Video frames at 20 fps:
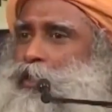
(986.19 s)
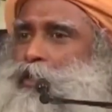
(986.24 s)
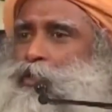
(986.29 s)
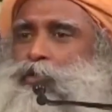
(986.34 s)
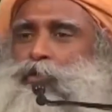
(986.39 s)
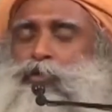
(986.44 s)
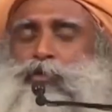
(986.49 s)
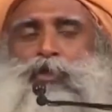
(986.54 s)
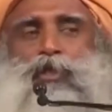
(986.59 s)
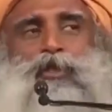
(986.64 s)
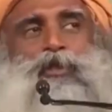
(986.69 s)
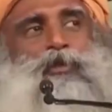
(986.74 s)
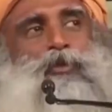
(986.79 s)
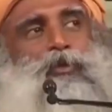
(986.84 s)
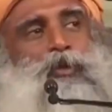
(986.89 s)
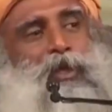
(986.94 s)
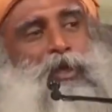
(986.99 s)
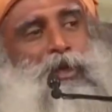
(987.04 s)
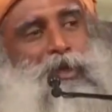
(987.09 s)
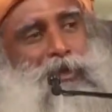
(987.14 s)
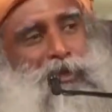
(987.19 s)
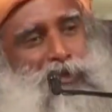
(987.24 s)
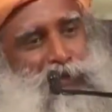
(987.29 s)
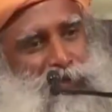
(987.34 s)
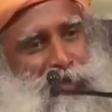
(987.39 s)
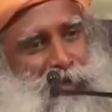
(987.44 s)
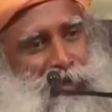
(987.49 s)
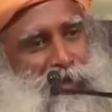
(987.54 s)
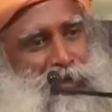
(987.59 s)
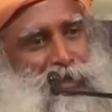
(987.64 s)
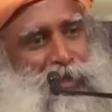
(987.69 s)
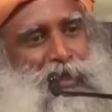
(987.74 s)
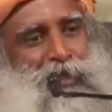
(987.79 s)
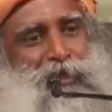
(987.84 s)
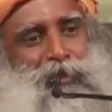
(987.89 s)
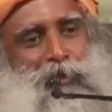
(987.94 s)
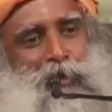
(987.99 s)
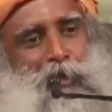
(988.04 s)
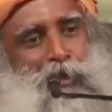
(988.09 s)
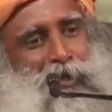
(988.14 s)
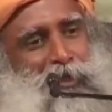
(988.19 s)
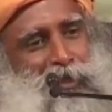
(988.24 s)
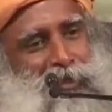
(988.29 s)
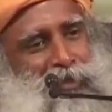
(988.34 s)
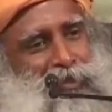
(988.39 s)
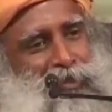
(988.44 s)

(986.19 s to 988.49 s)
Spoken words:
and just looking at the scenery, enjoying